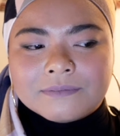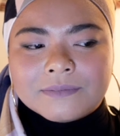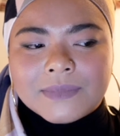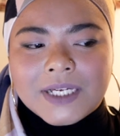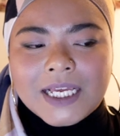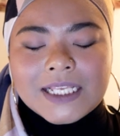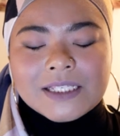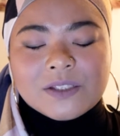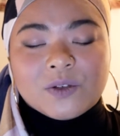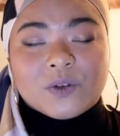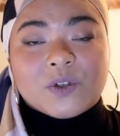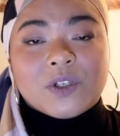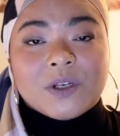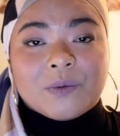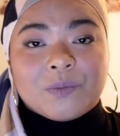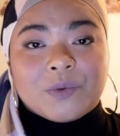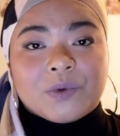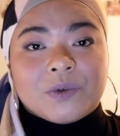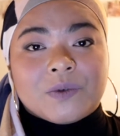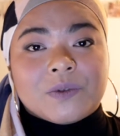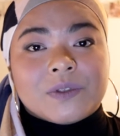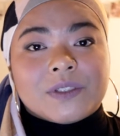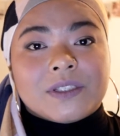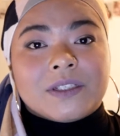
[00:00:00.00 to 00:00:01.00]
associate
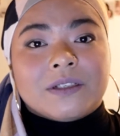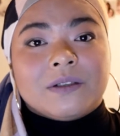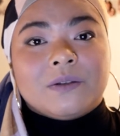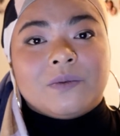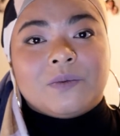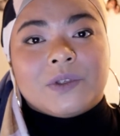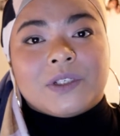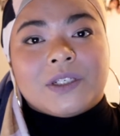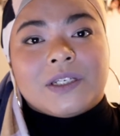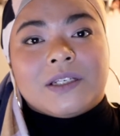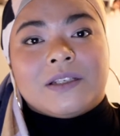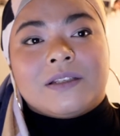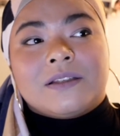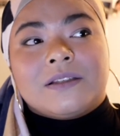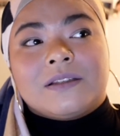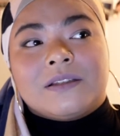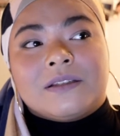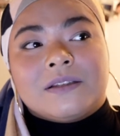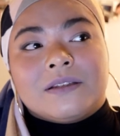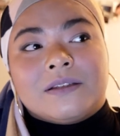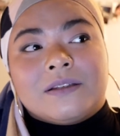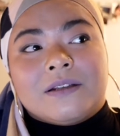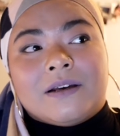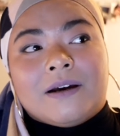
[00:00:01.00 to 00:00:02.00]
producer, which is
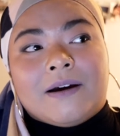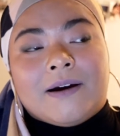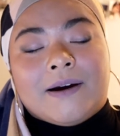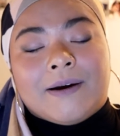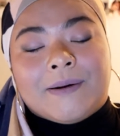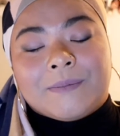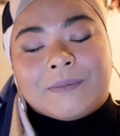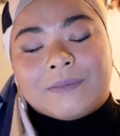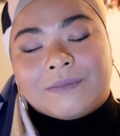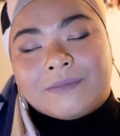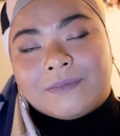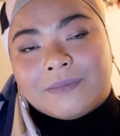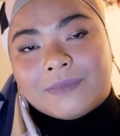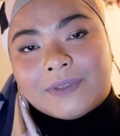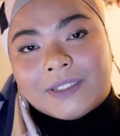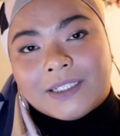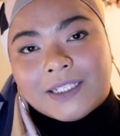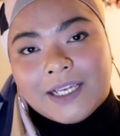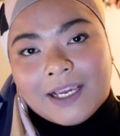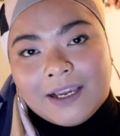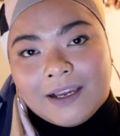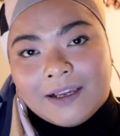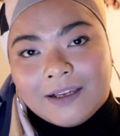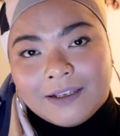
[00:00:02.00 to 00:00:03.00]

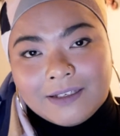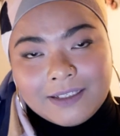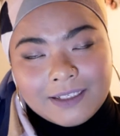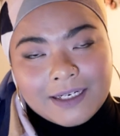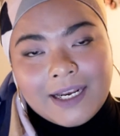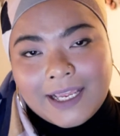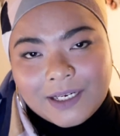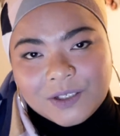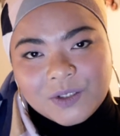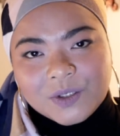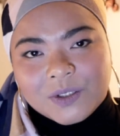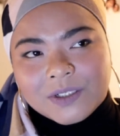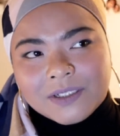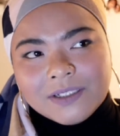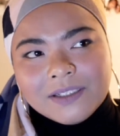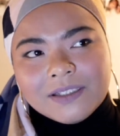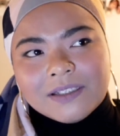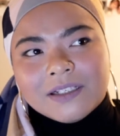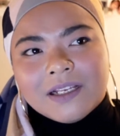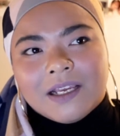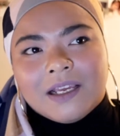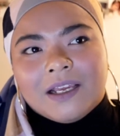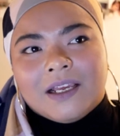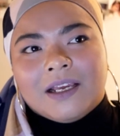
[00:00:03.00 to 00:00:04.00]
the lecturers,
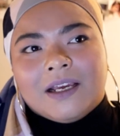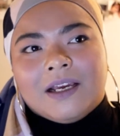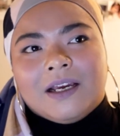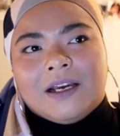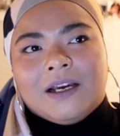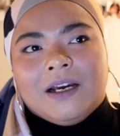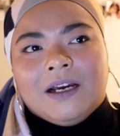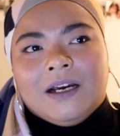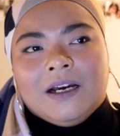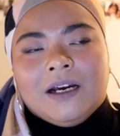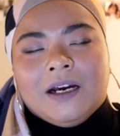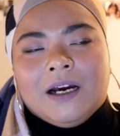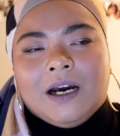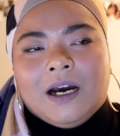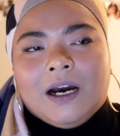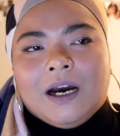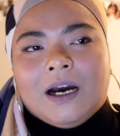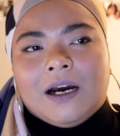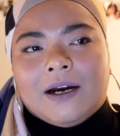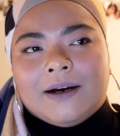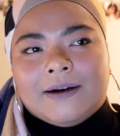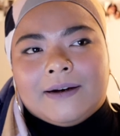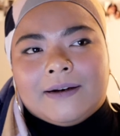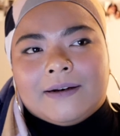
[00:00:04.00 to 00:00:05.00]

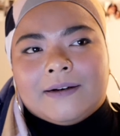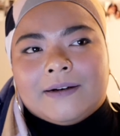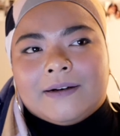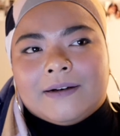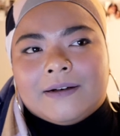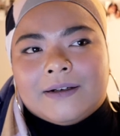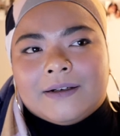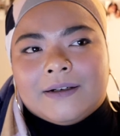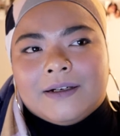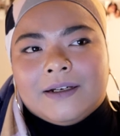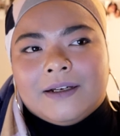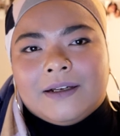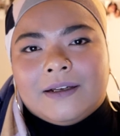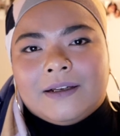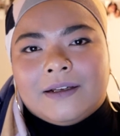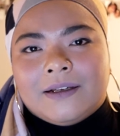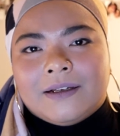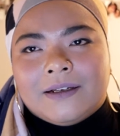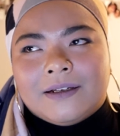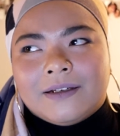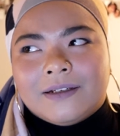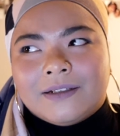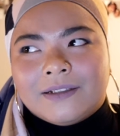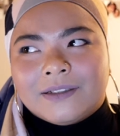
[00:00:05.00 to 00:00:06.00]

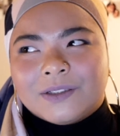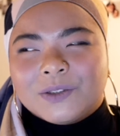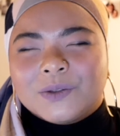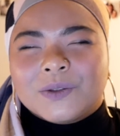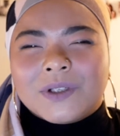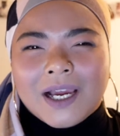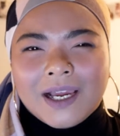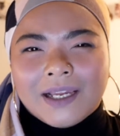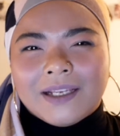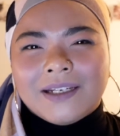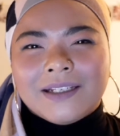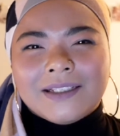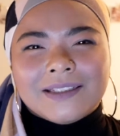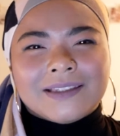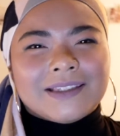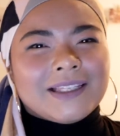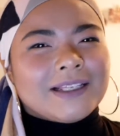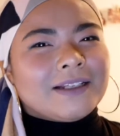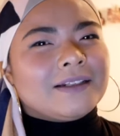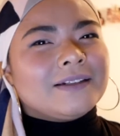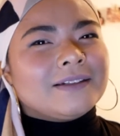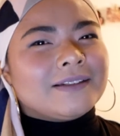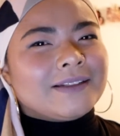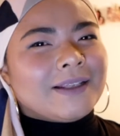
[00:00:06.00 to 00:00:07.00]
to kind of
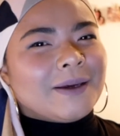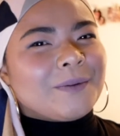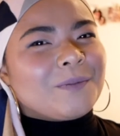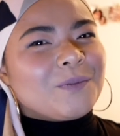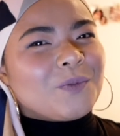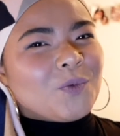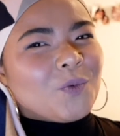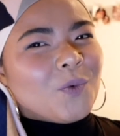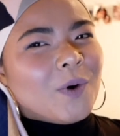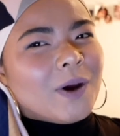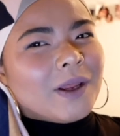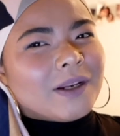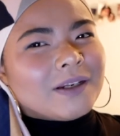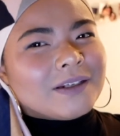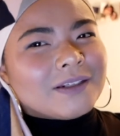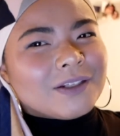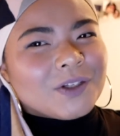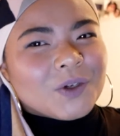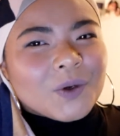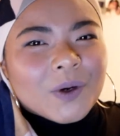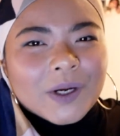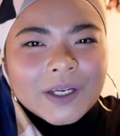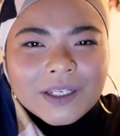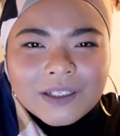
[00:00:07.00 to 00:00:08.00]
tell them what
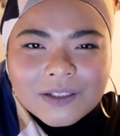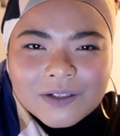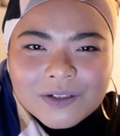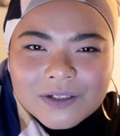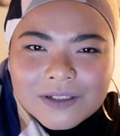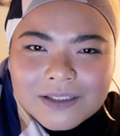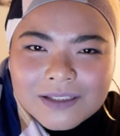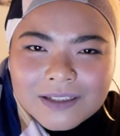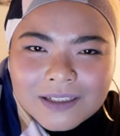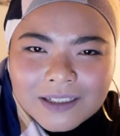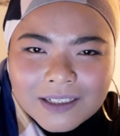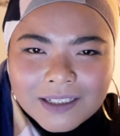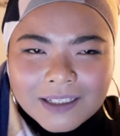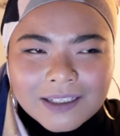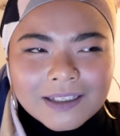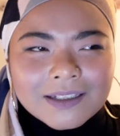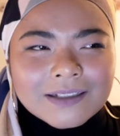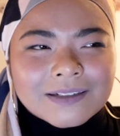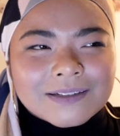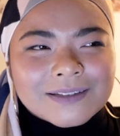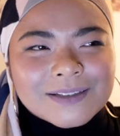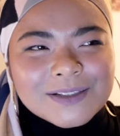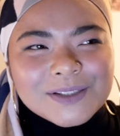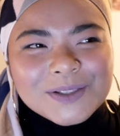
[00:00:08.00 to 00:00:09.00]
you're interested
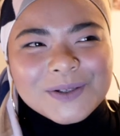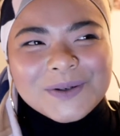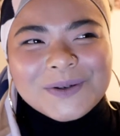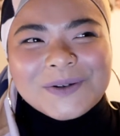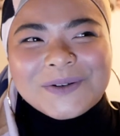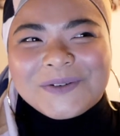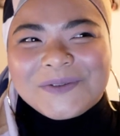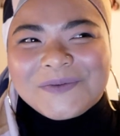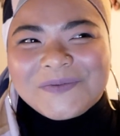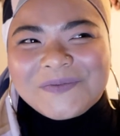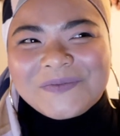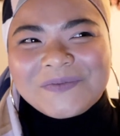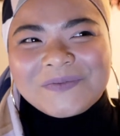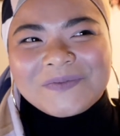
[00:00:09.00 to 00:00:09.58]
in. So